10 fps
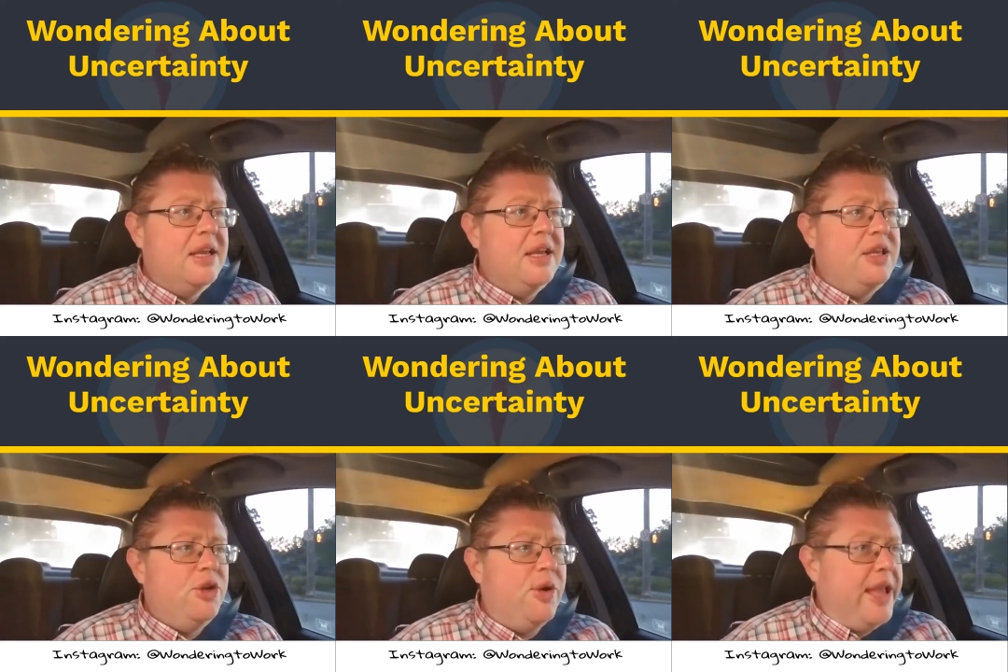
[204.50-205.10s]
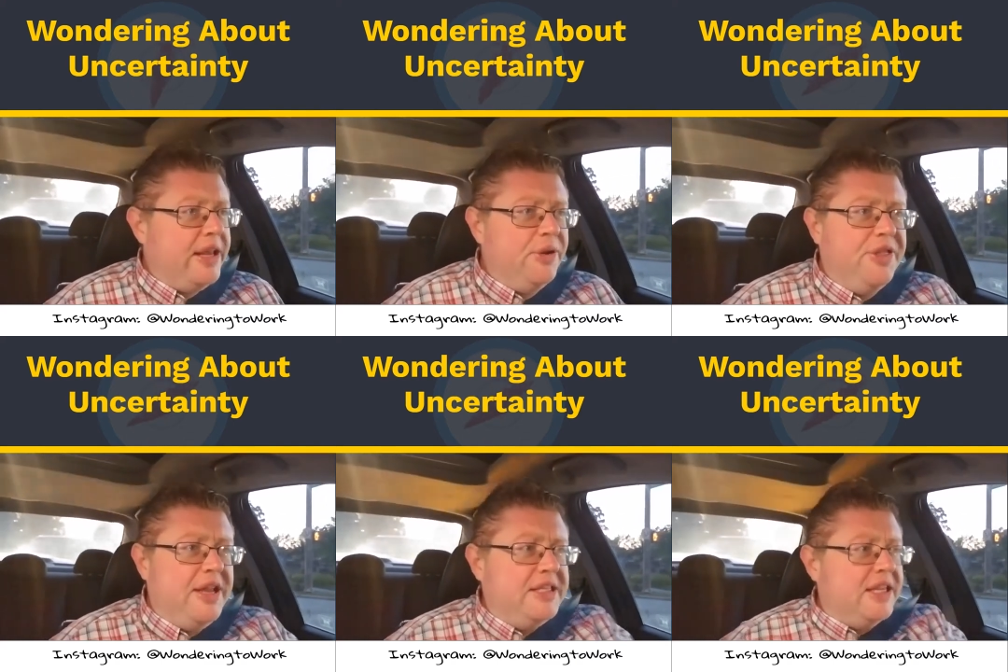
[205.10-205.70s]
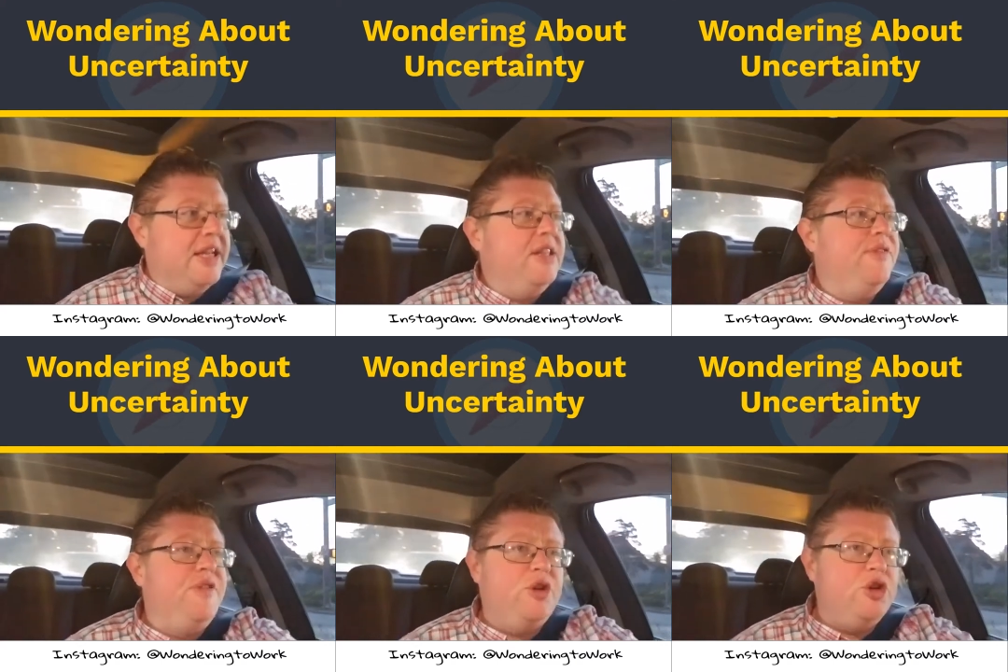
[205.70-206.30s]
You'll handle things again in
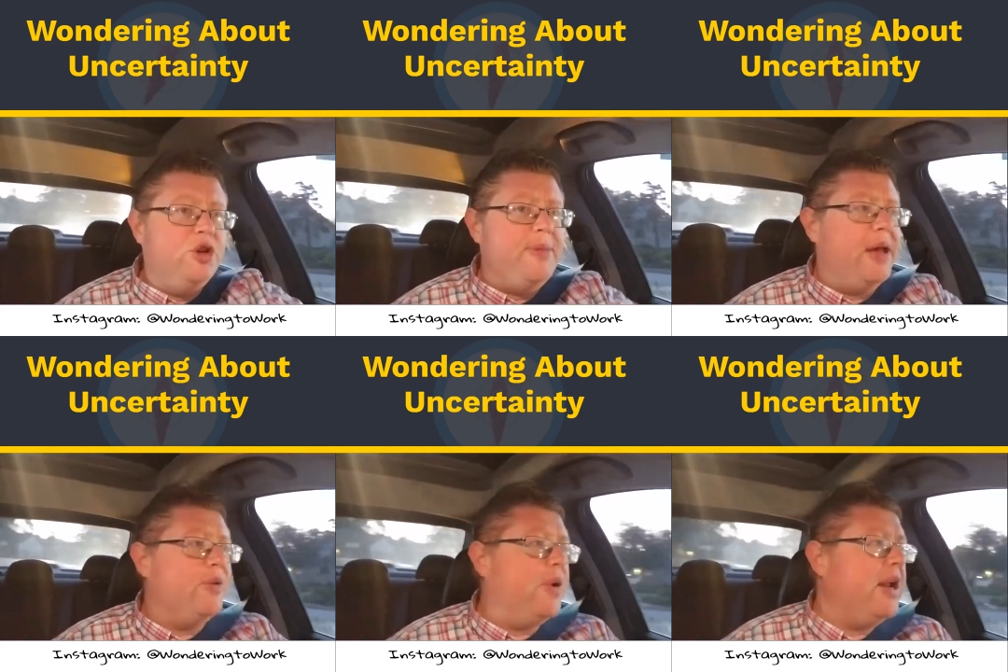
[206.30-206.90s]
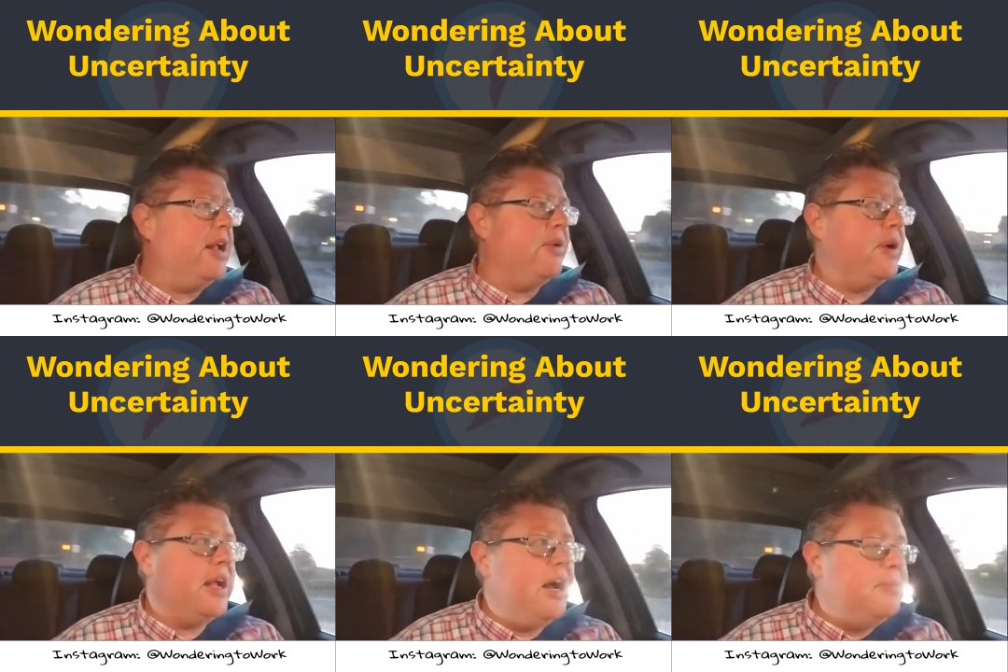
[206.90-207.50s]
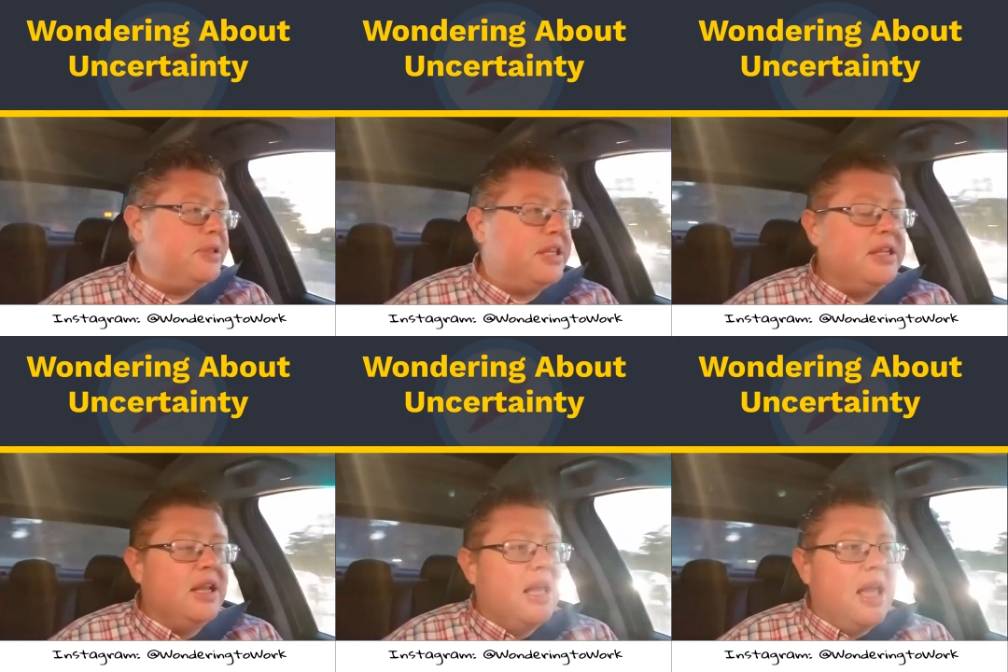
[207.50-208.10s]
the future, no matter what comes. And
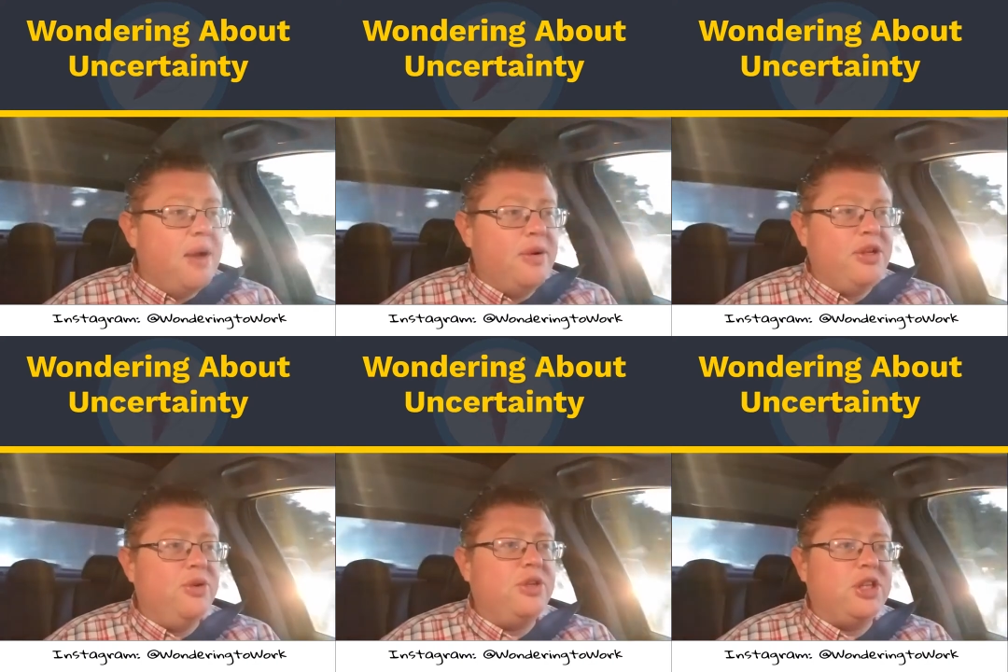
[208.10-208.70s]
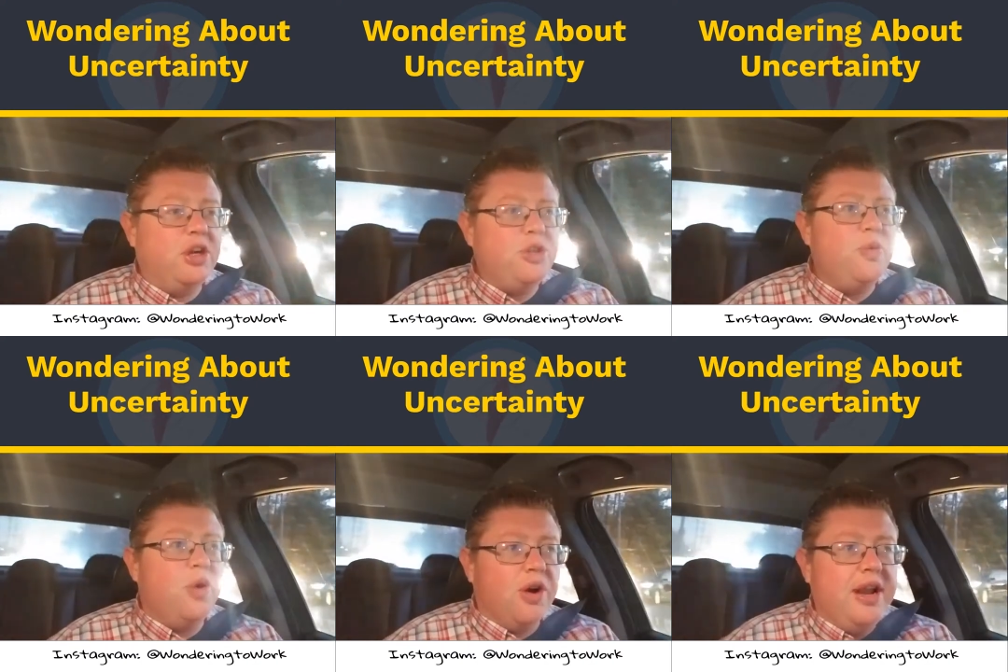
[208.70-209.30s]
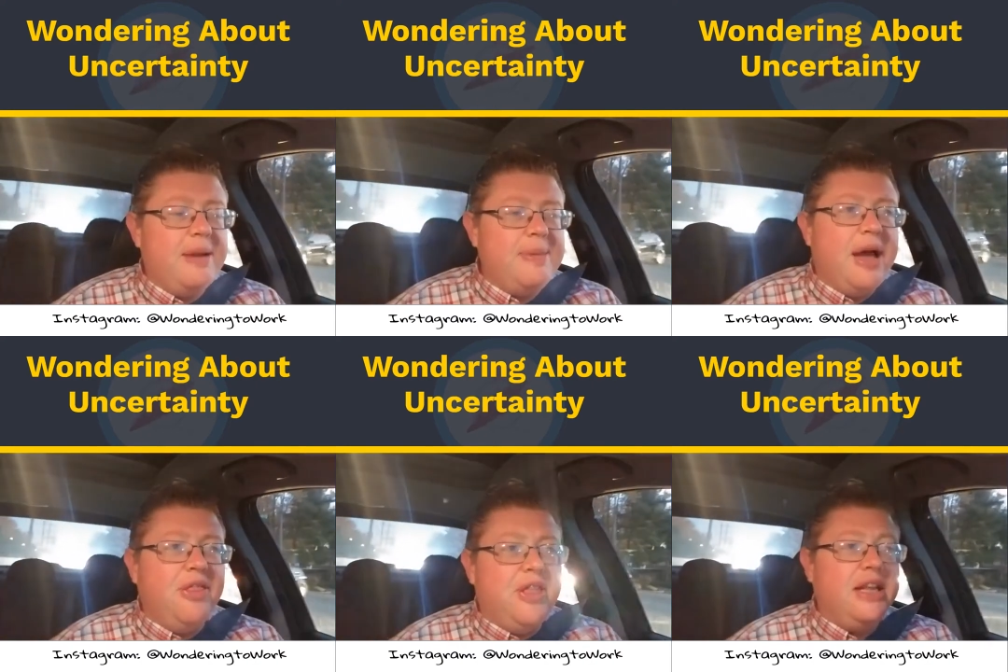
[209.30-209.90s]
when you start to worry
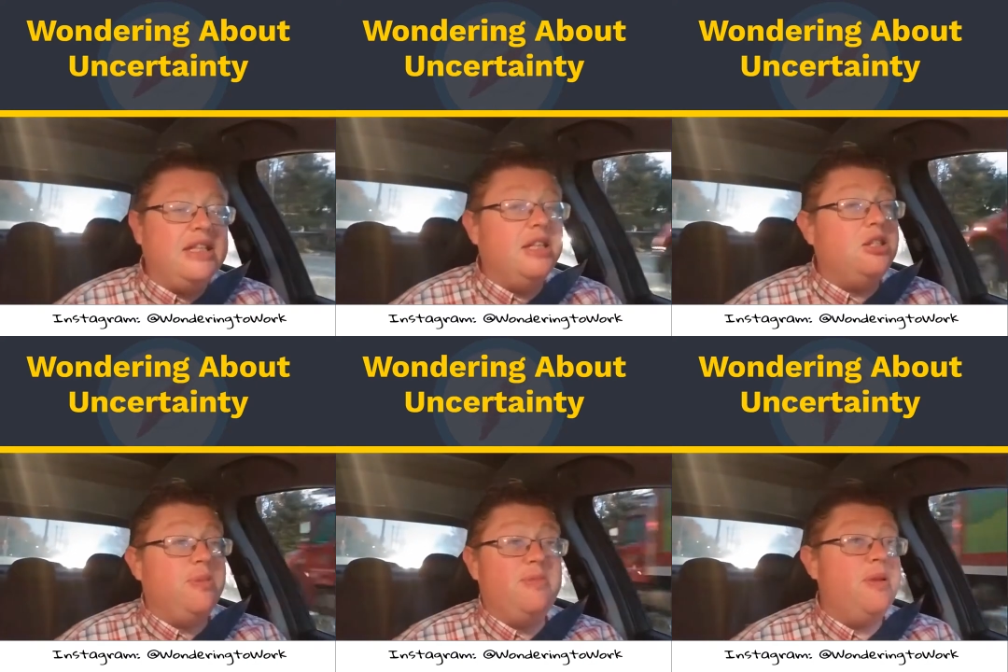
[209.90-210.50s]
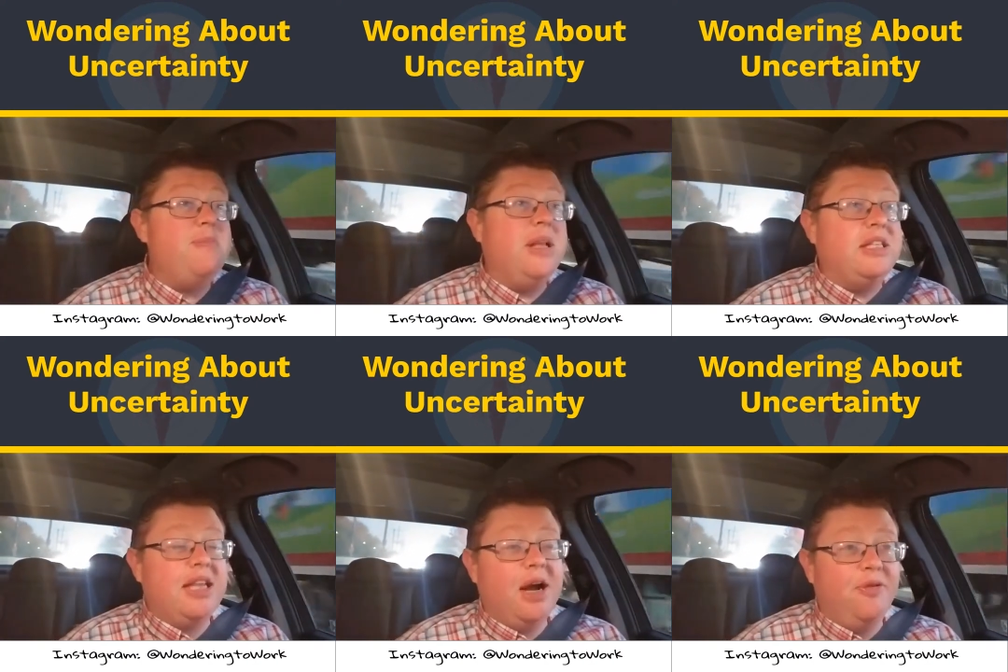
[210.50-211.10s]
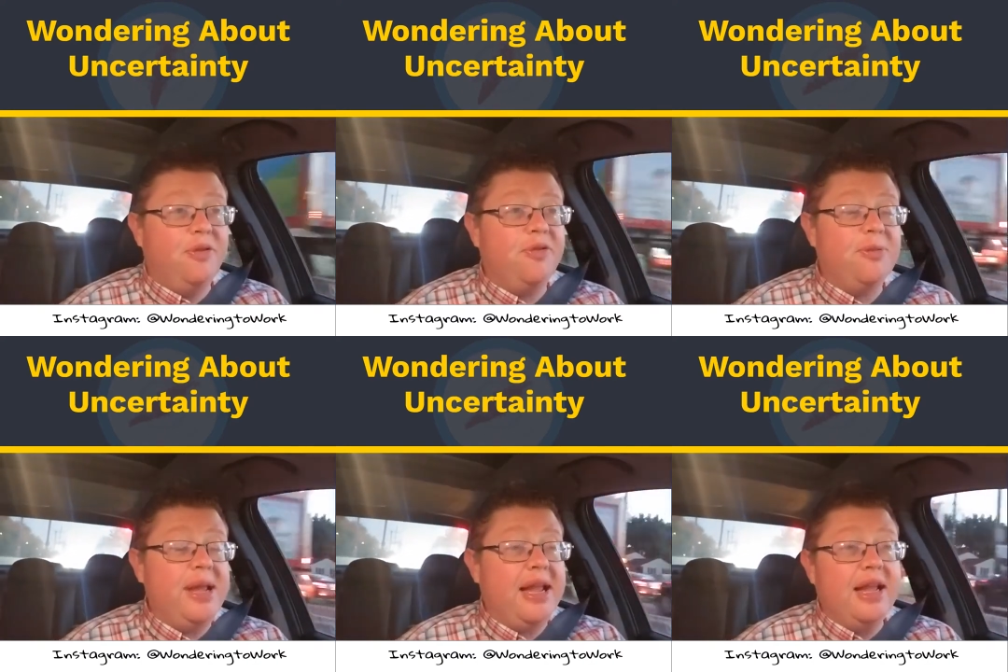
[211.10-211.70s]
about things, and this has been immensely helpful
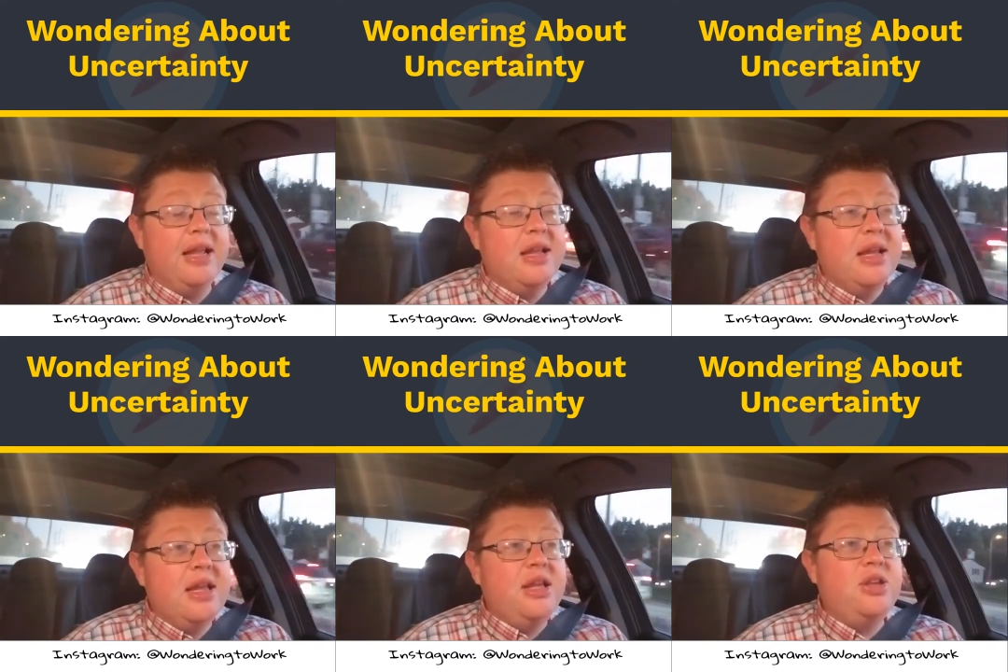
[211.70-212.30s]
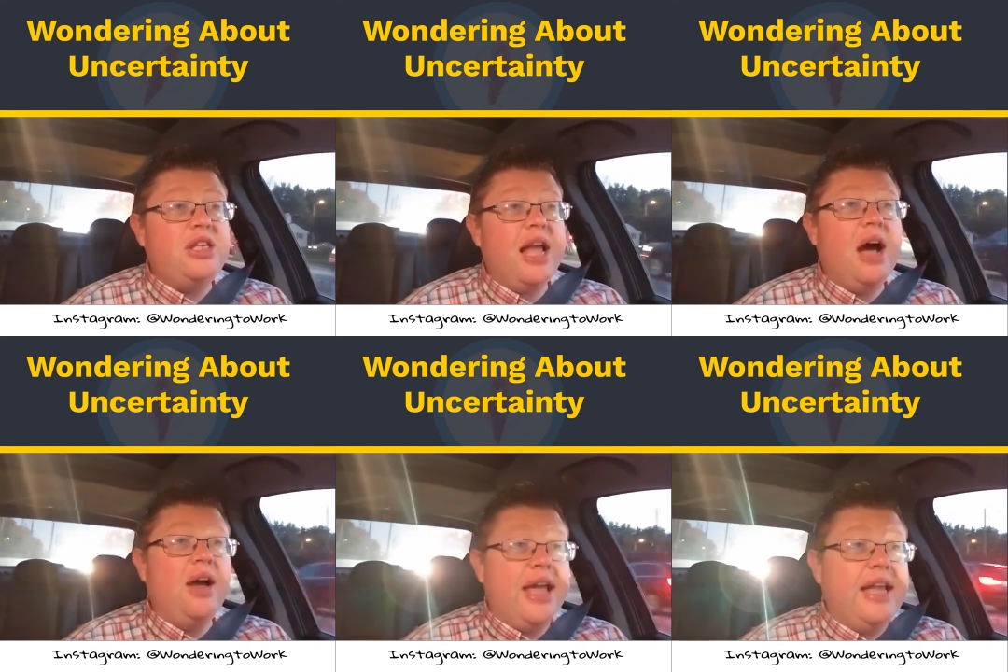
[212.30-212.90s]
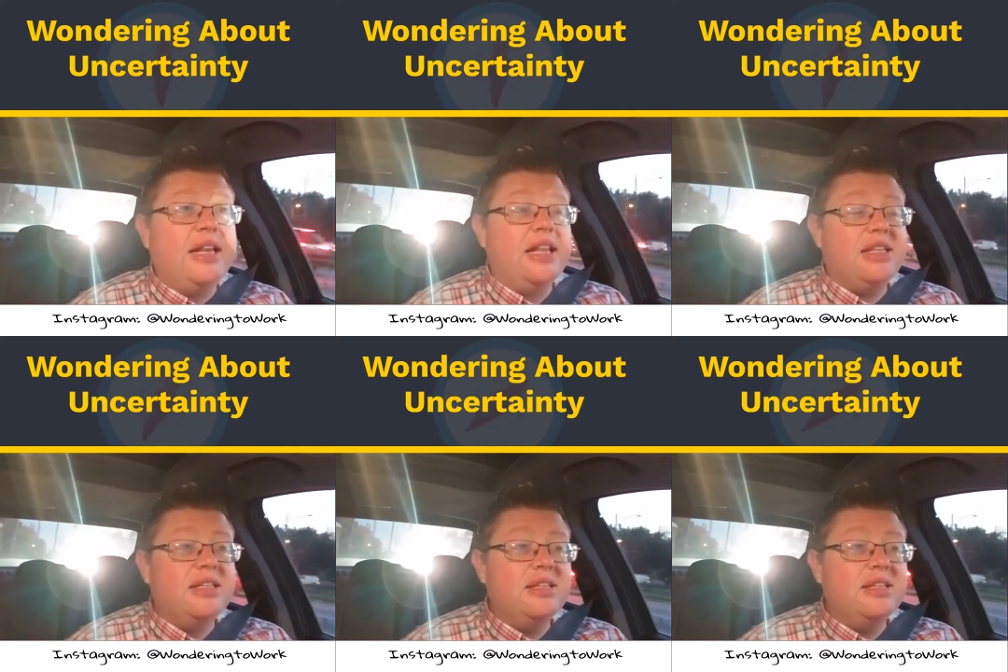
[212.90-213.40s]
for me, you say, I'll handle it.